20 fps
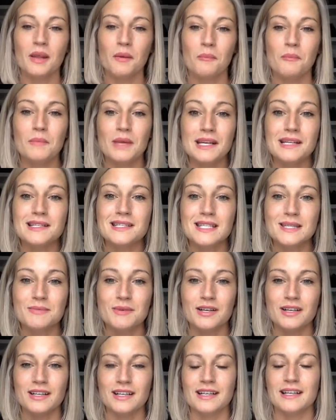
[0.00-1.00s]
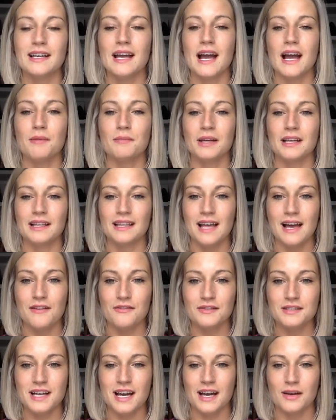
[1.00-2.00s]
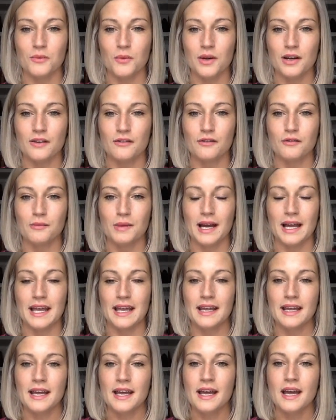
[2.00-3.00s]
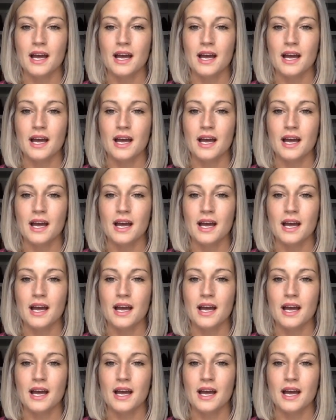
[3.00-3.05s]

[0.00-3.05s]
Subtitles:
mean-spirited comment left on one of my